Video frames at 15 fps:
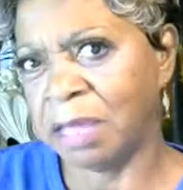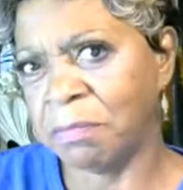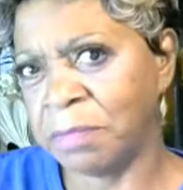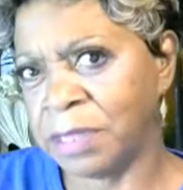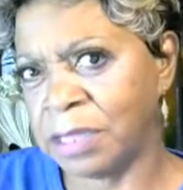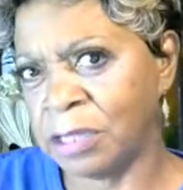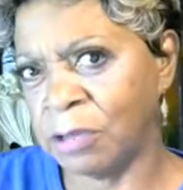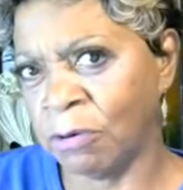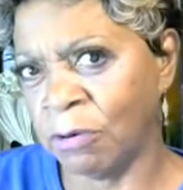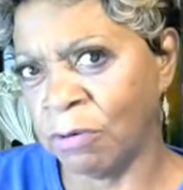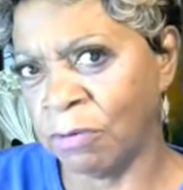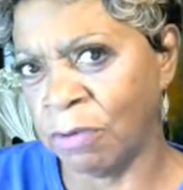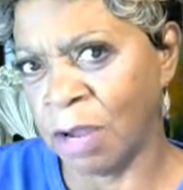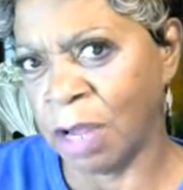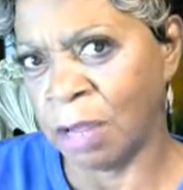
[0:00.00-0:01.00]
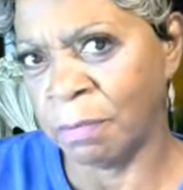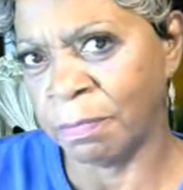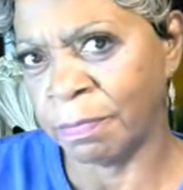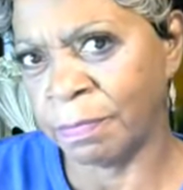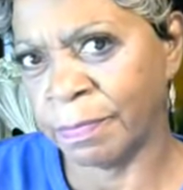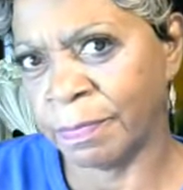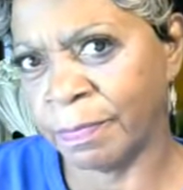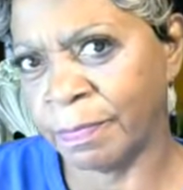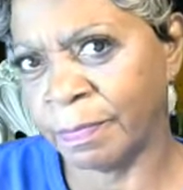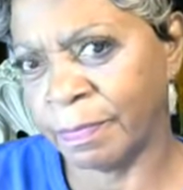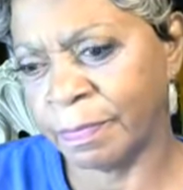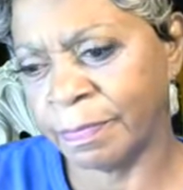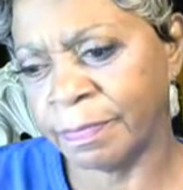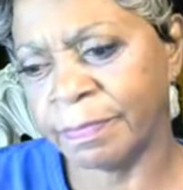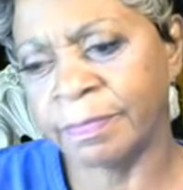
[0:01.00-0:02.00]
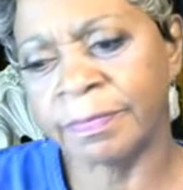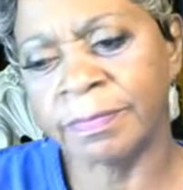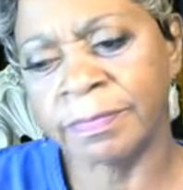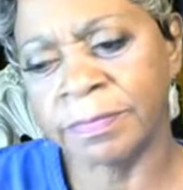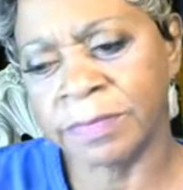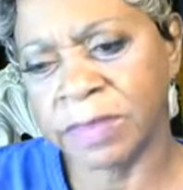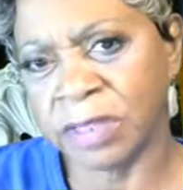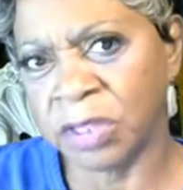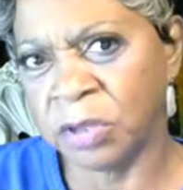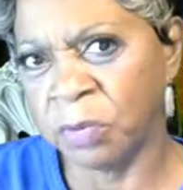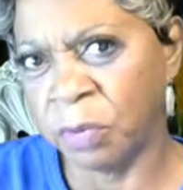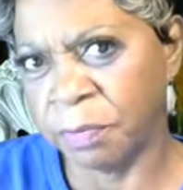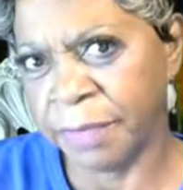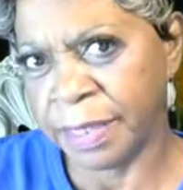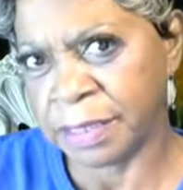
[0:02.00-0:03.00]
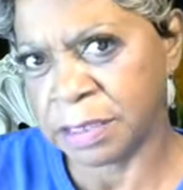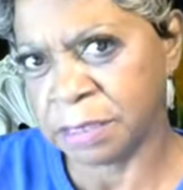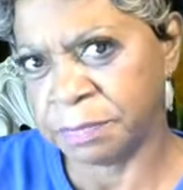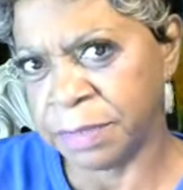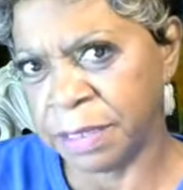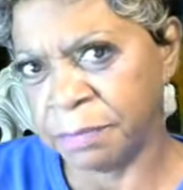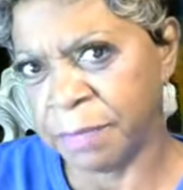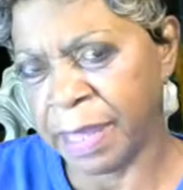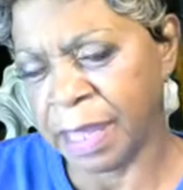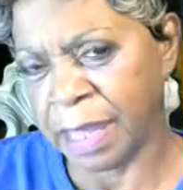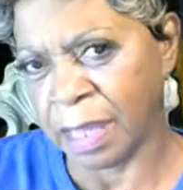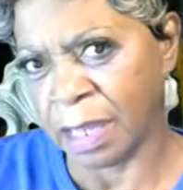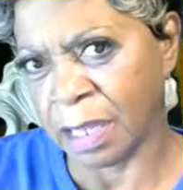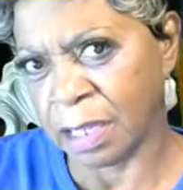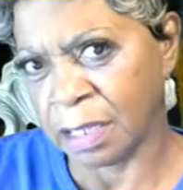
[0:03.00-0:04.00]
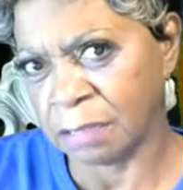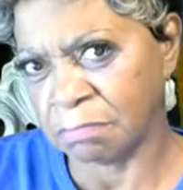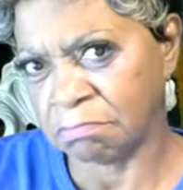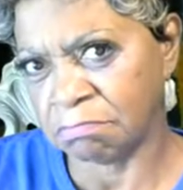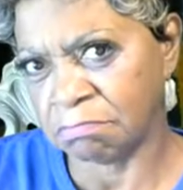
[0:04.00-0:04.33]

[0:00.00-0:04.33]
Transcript: Maybe you're um, you were meant to be a male.